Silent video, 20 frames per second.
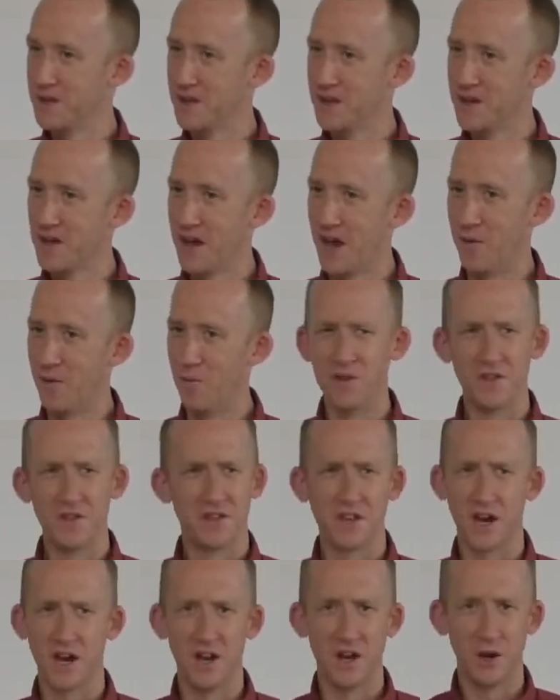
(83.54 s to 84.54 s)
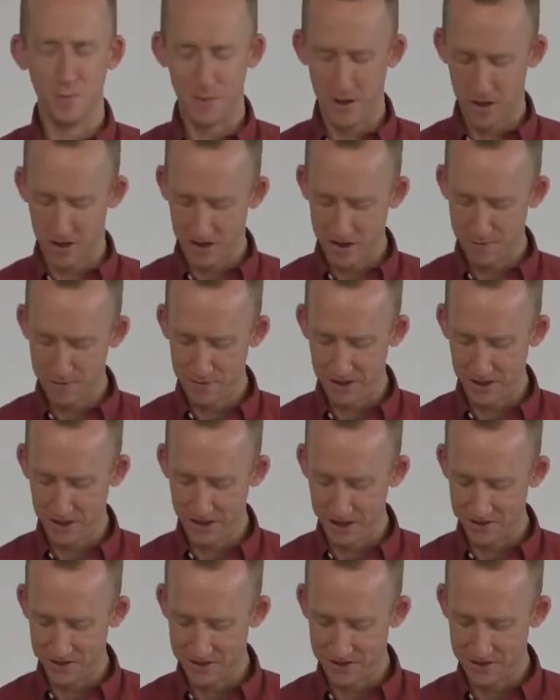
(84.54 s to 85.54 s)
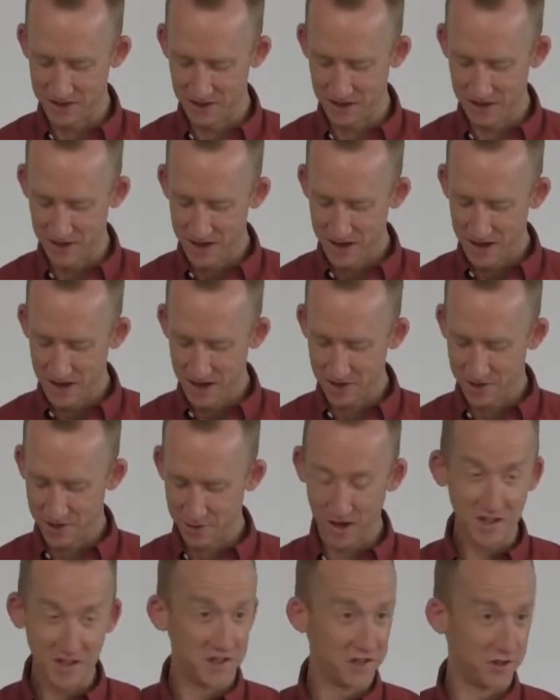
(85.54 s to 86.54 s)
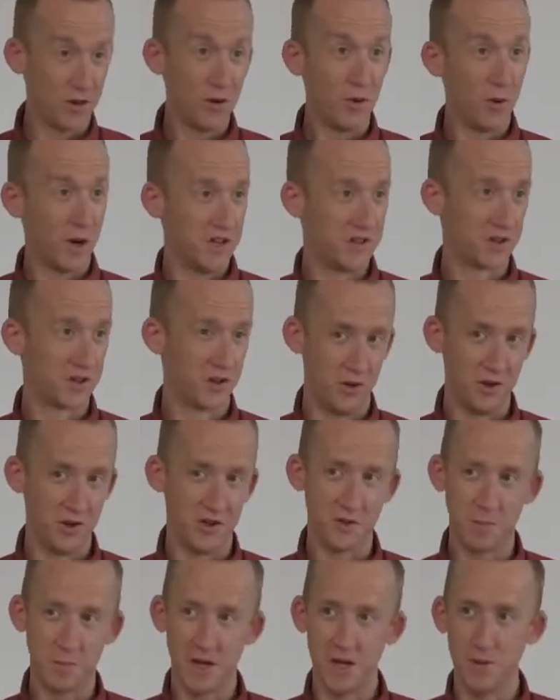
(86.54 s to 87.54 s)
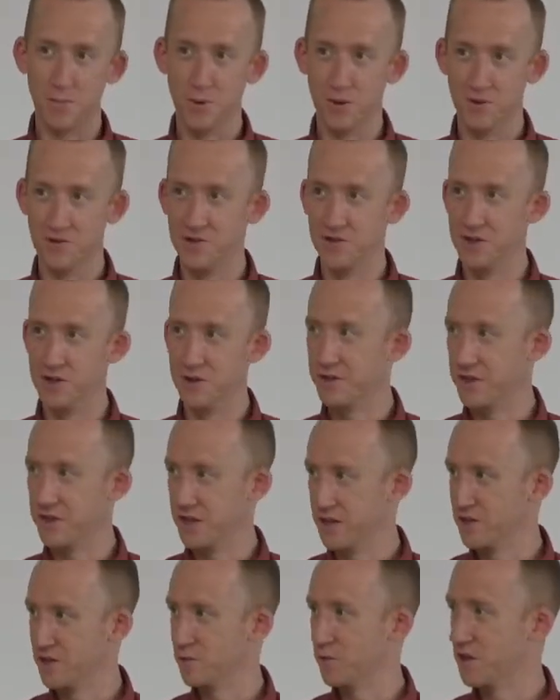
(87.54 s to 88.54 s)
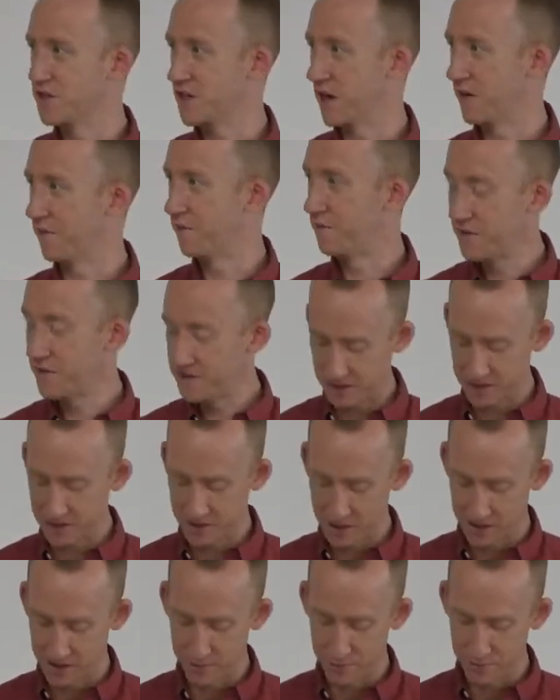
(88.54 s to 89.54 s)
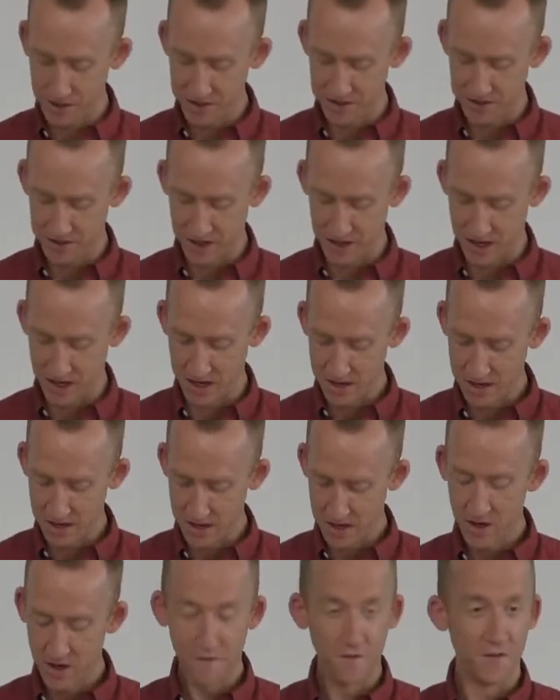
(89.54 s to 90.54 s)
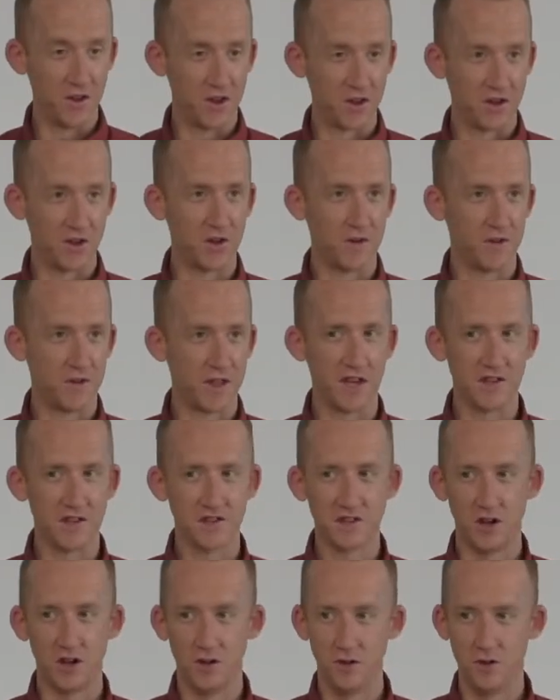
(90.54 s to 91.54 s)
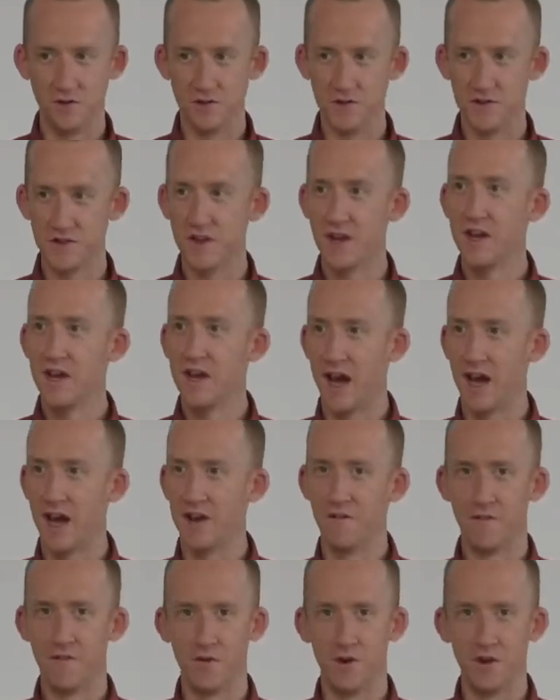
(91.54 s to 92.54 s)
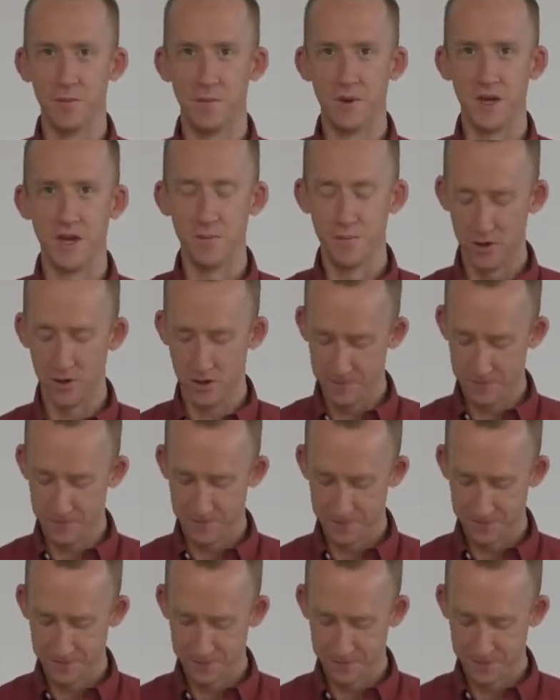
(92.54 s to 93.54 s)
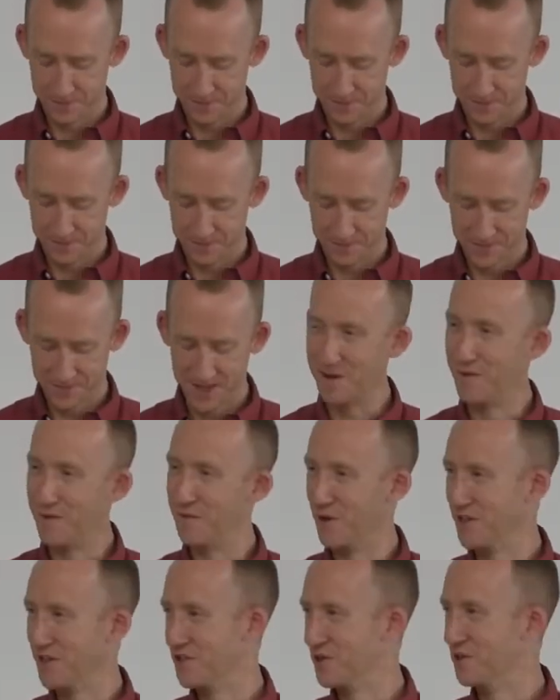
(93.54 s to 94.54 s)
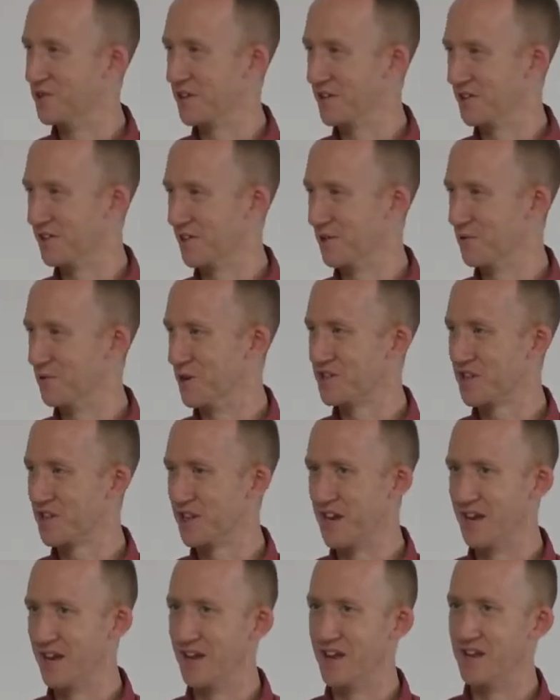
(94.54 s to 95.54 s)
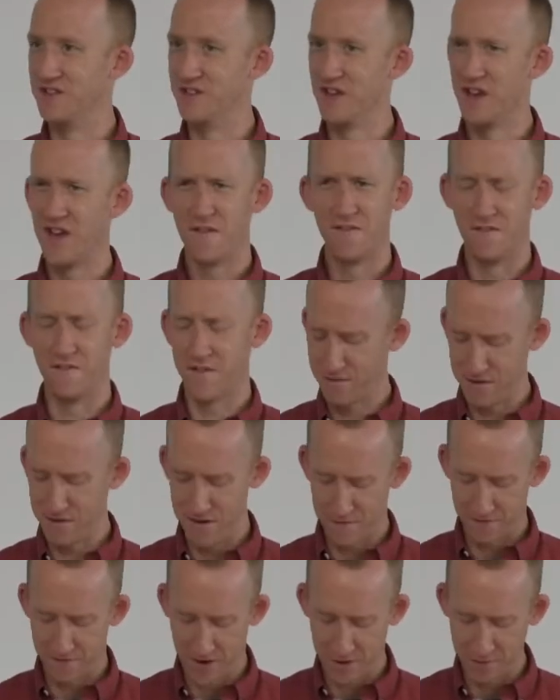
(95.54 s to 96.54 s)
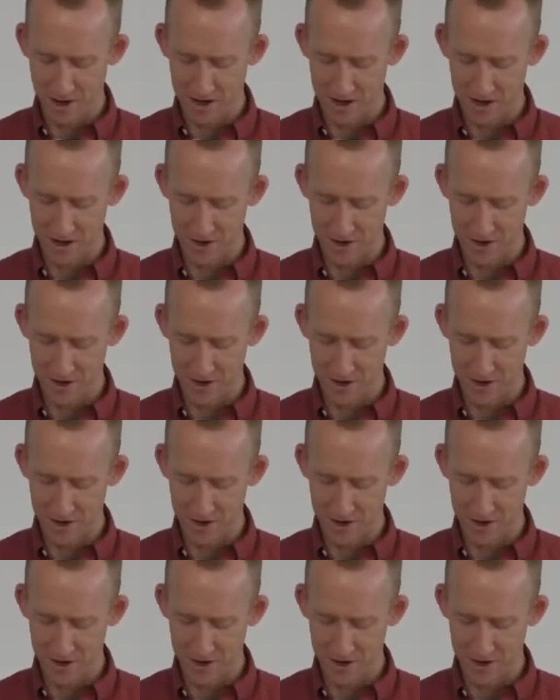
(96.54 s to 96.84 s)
And one thing I know beyond everything else is that Christ has always called his people to do things which are physically risky for the good of their souls and for other people. However, I do think that the risk here is very, very low.